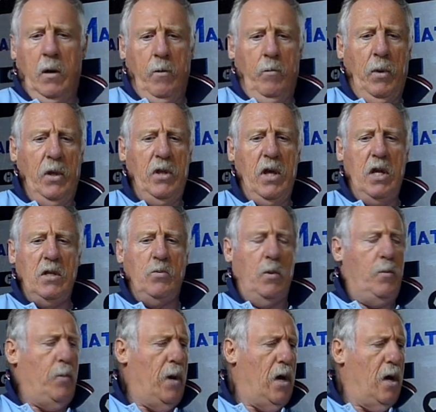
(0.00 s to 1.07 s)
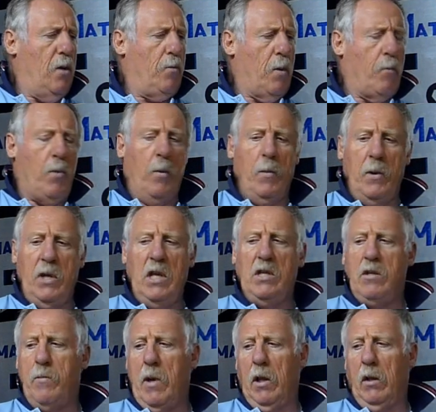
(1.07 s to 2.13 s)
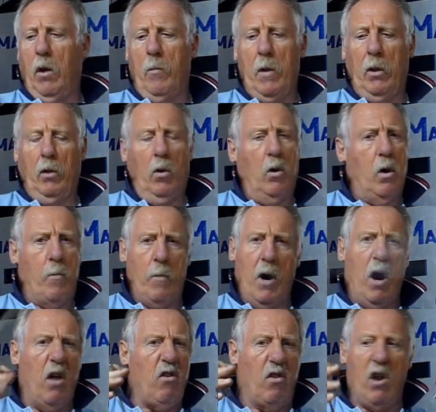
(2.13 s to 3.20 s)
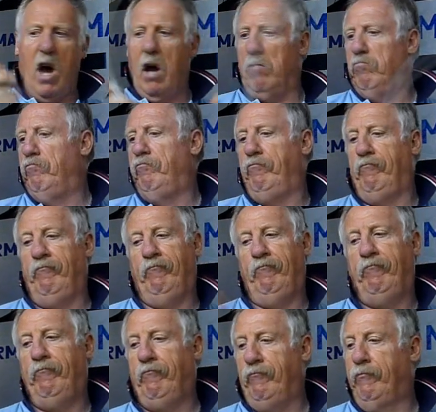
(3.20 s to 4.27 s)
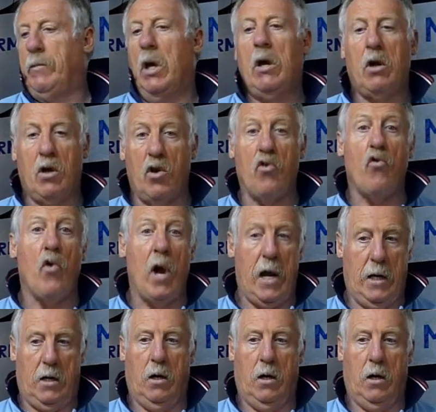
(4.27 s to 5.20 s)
but these would be, it probably needs to be a little bit longer. But other than that, great.